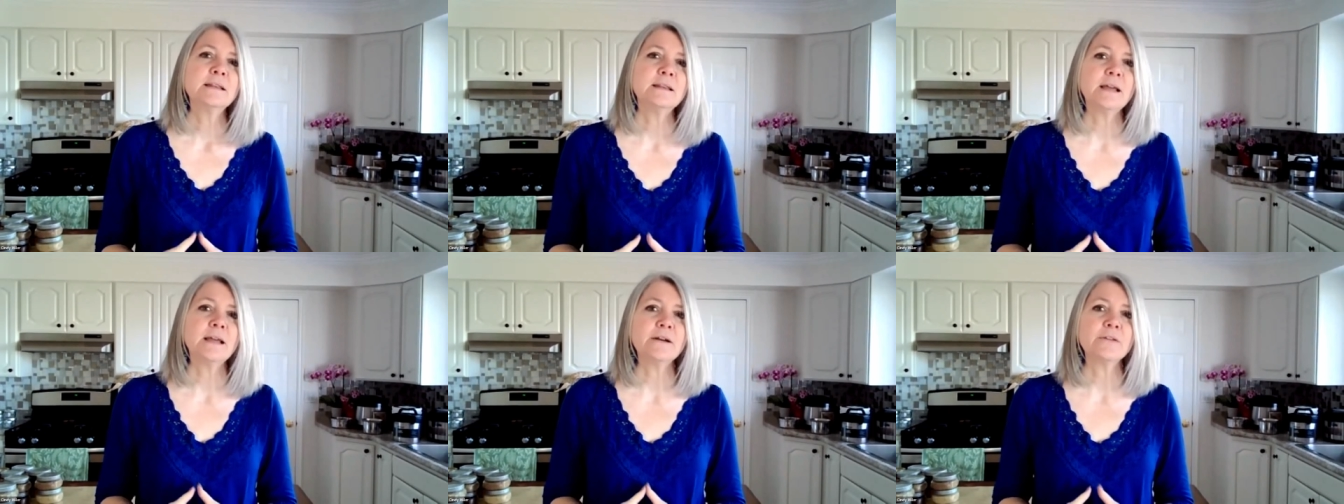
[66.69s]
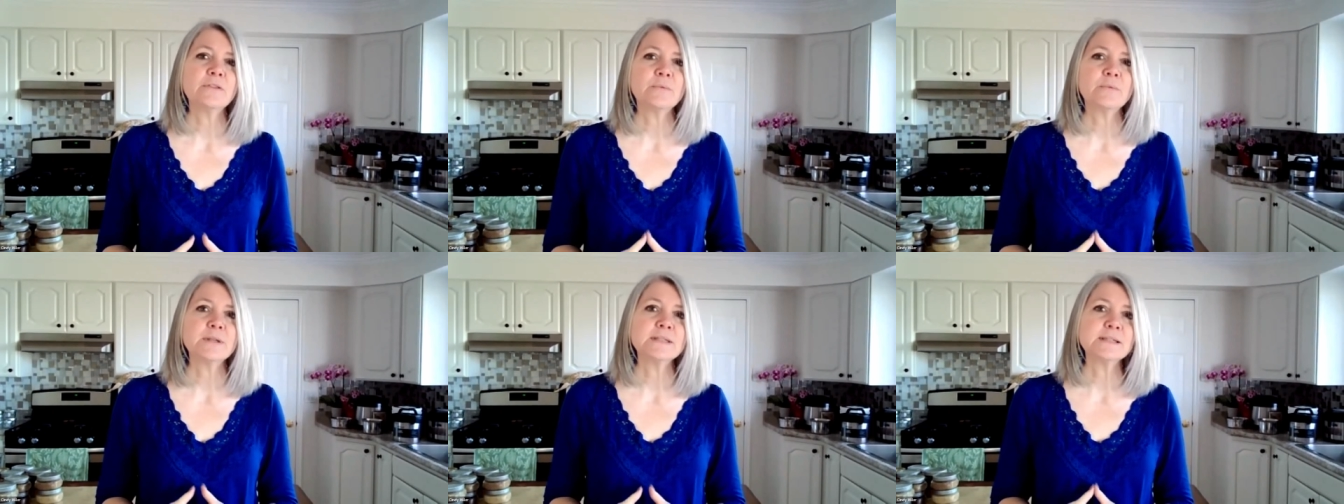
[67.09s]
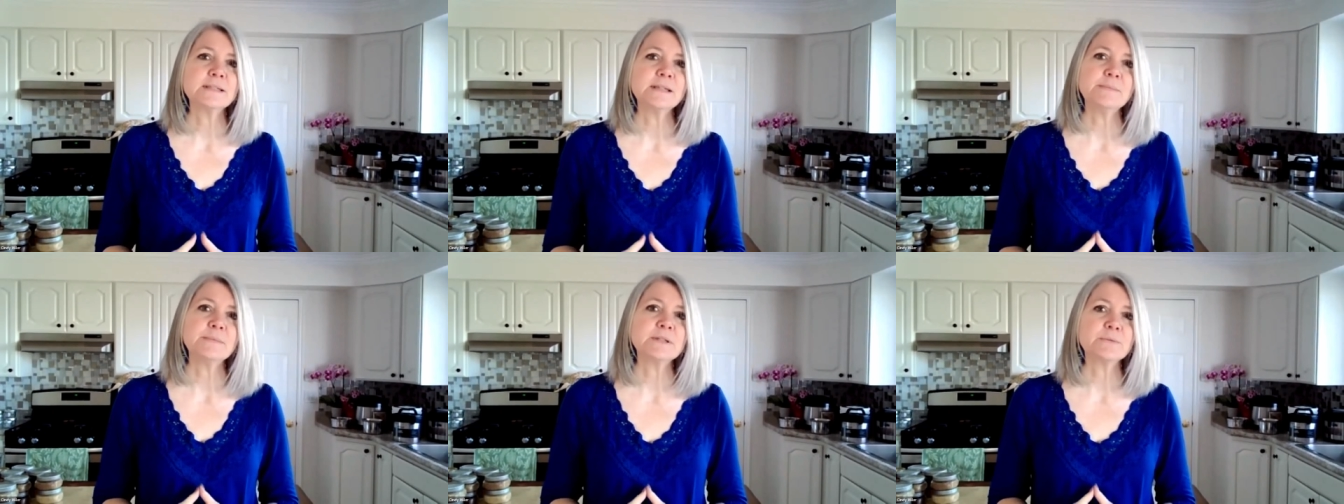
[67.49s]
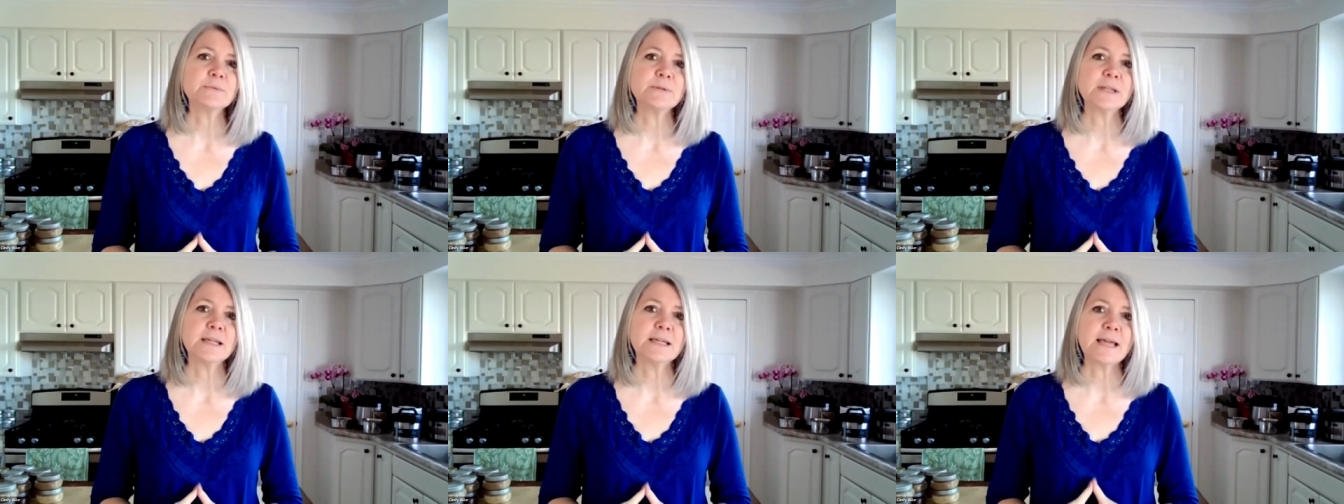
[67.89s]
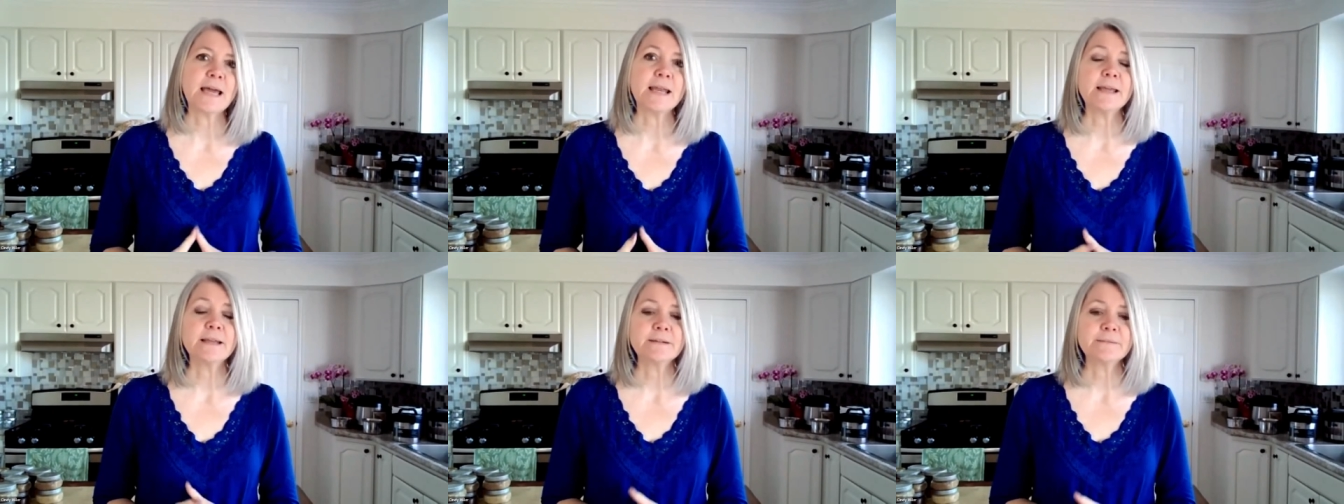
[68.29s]
They're the ones that seem to really
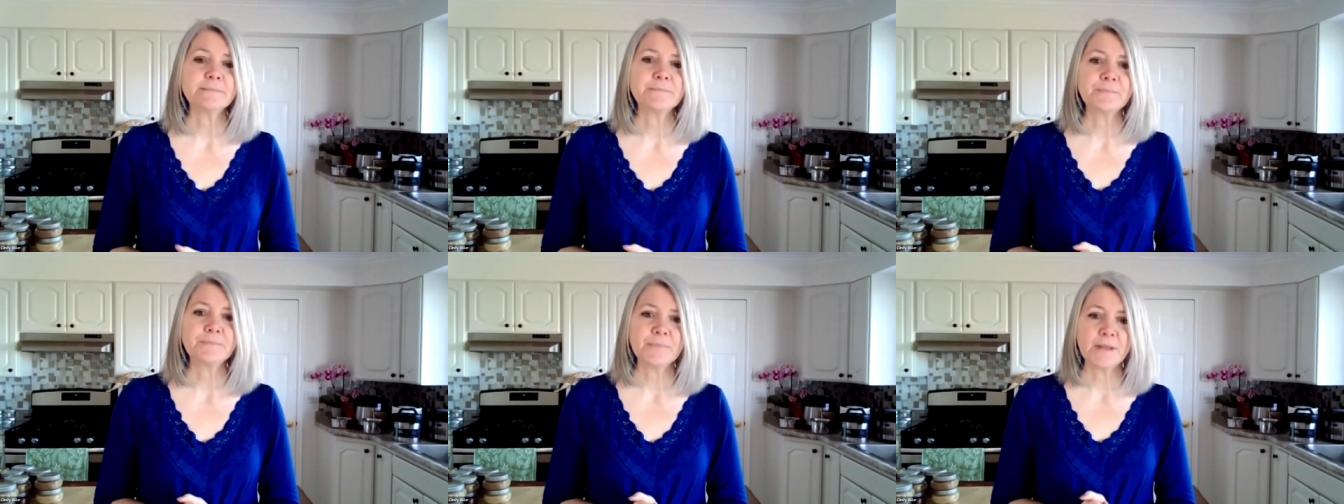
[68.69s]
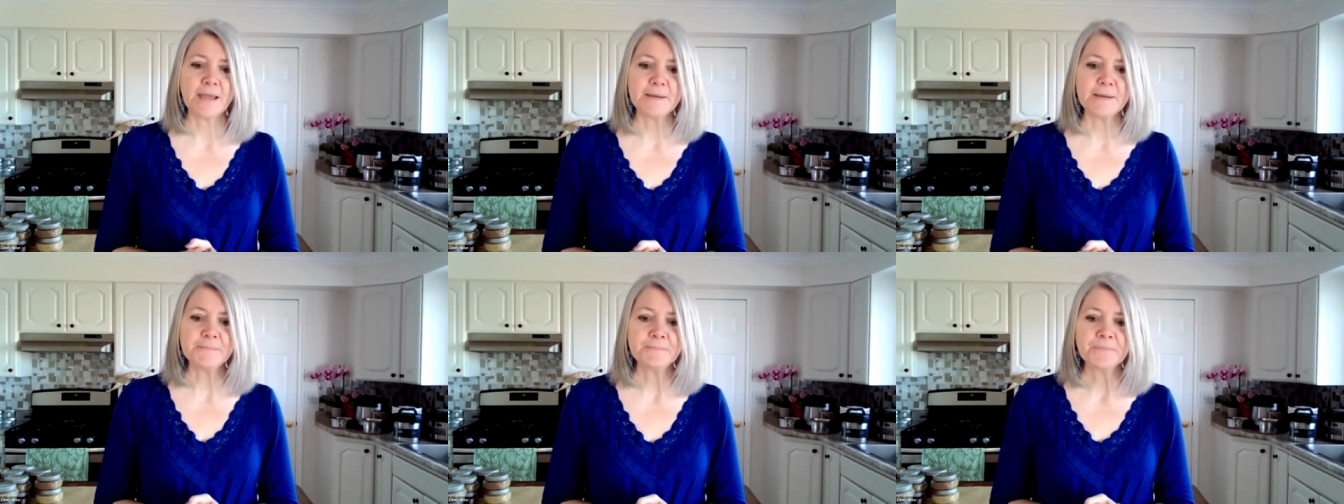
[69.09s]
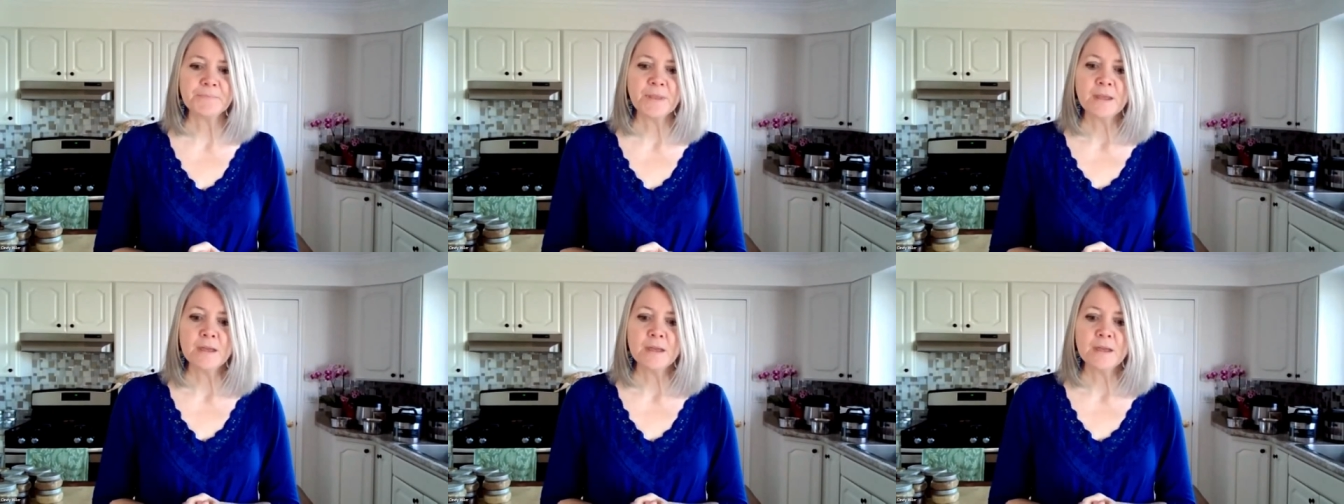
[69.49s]
get it. Okay.